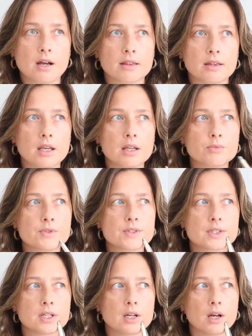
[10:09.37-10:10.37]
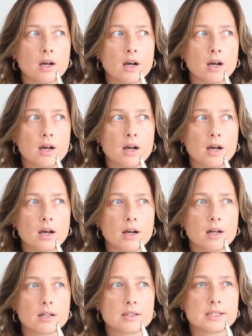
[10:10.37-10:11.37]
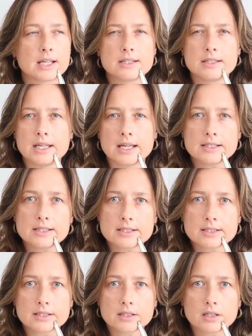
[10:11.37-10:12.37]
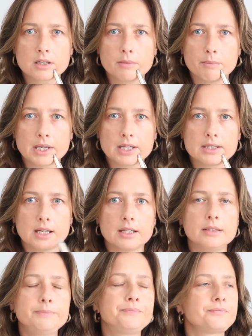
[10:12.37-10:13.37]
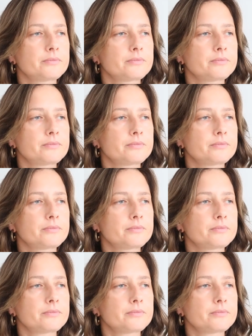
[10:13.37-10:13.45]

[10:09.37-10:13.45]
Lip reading: I think it was Donetsk back then,